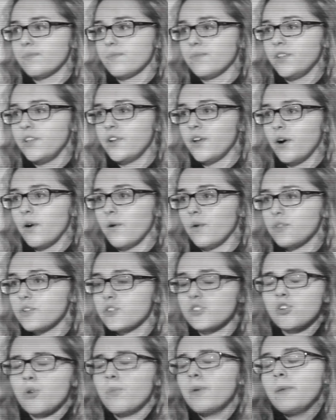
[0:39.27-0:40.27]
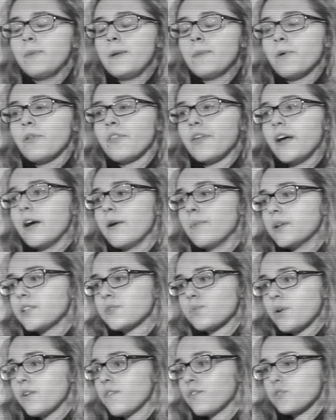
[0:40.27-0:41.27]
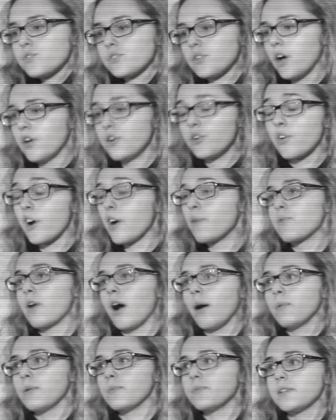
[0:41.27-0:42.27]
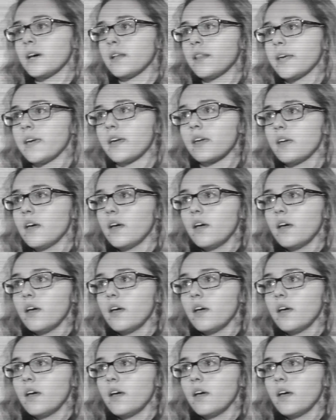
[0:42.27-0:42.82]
you know, there's so many people there, but it's one of those underground problems that, like,